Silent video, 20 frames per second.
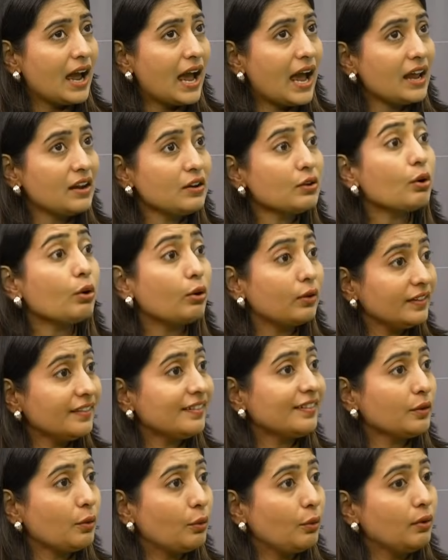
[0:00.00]
And
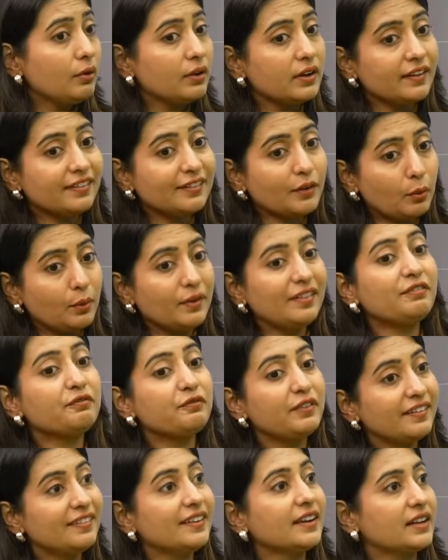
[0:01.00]
also, so is
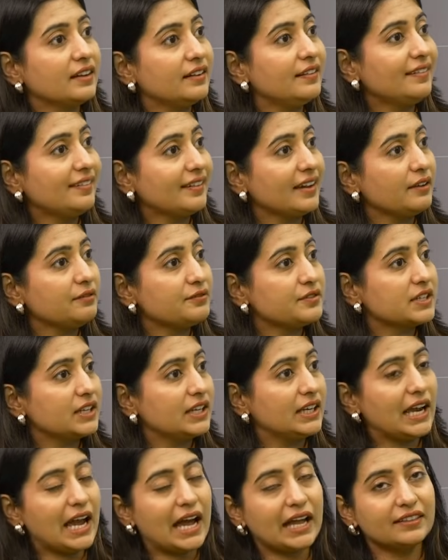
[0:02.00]
physical
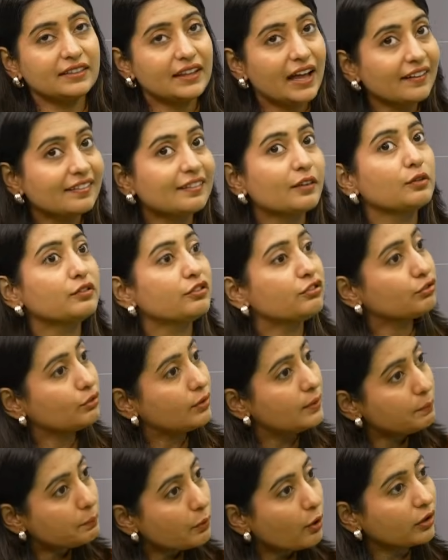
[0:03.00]
safety, and that's also
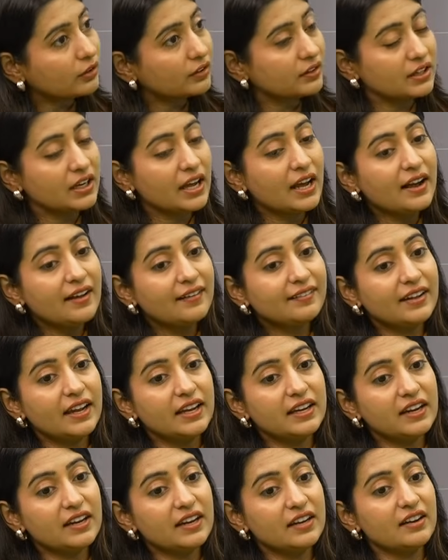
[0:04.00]
so important
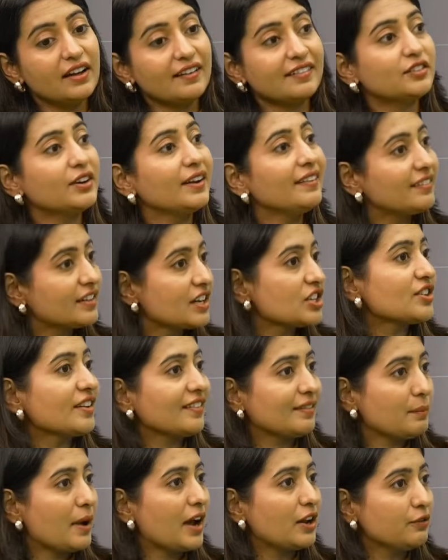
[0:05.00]
in an industry such
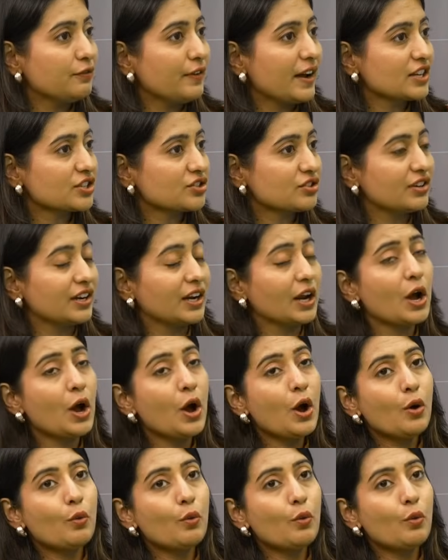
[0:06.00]
as manufacturing.